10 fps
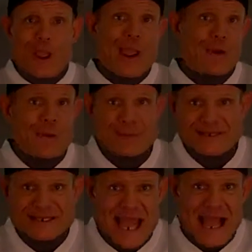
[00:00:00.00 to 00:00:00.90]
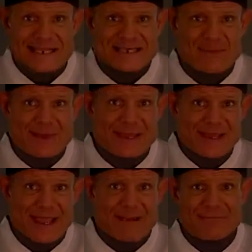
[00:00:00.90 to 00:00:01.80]
Harry was taxing me
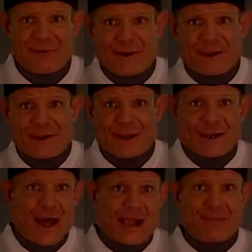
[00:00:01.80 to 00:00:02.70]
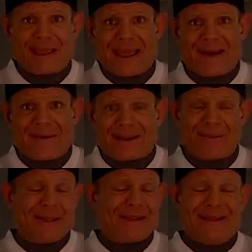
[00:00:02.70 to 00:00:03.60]
and fucking knocked me out.
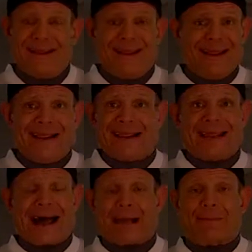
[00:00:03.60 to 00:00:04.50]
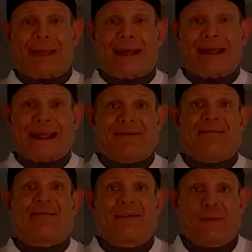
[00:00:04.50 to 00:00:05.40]
I'm like, he didn't knock me out. I didn't
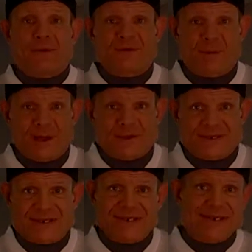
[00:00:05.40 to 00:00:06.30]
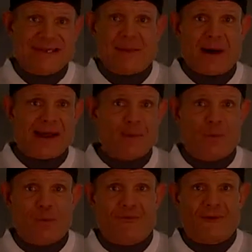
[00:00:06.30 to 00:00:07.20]
even feel those punches. See the
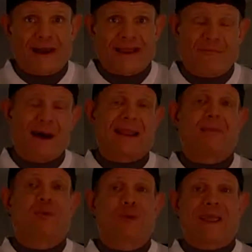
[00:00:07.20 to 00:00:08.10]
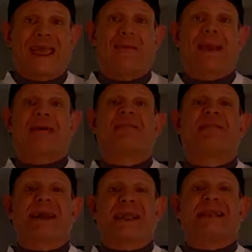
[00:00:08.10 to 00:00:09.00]
Bonapua fight. If Bonapua can't make a
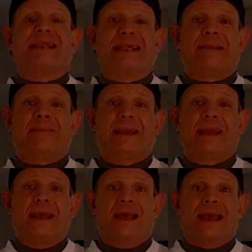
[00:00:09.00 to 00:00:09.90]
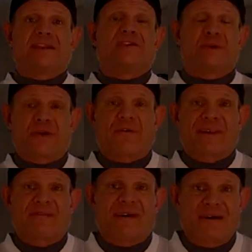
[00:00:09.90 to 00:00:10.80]
fucking dent in me at
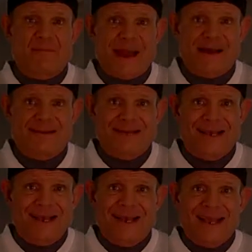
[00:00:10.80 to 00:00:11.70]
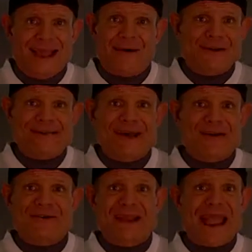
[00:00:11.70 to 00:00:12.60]
255 pounds, Harry's
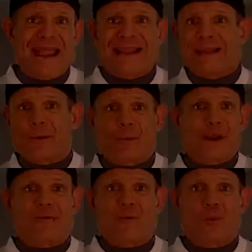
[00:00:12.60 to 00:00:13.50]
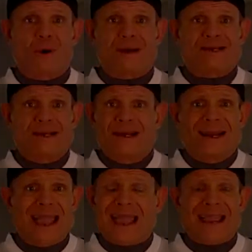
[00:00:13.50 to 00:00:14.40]
180 or whatever it was
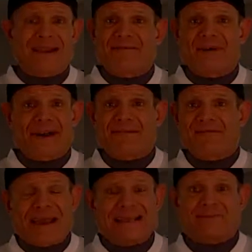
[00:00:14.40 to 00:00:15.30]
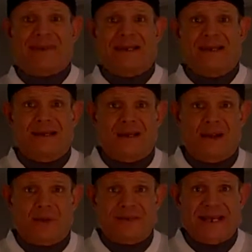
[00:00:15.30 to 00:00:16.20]
ain't gonna fucking phase me.
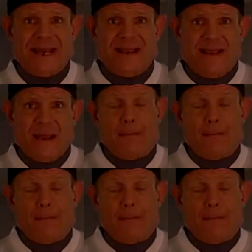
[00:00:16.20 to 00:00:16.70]
You know what I'm saying?